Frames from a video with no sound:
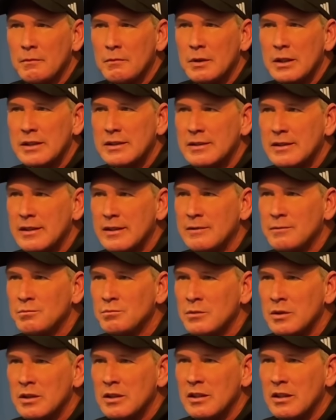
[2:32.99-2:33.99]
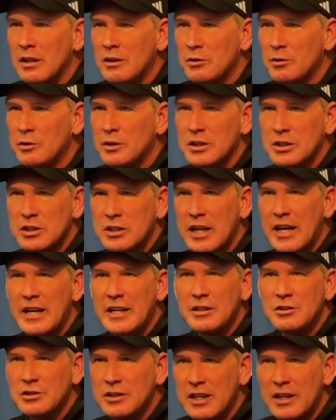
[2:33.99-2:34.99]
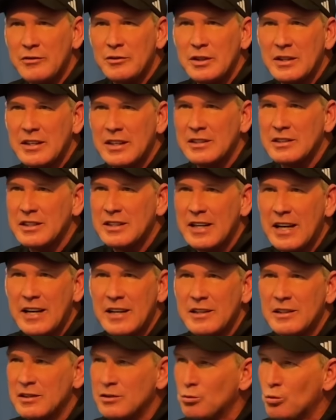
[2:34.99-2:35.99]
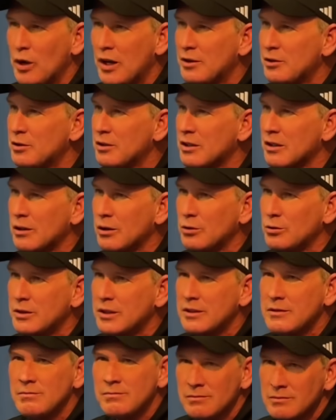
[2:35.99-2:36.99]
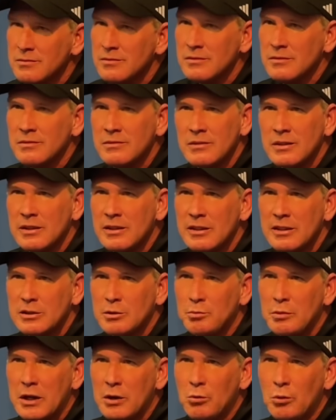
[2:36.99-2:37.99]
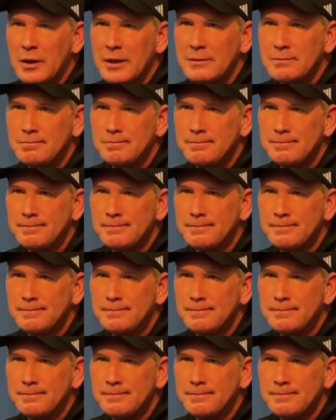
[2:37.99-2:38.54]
but under the stage and everything today, and weather included, it's a big win.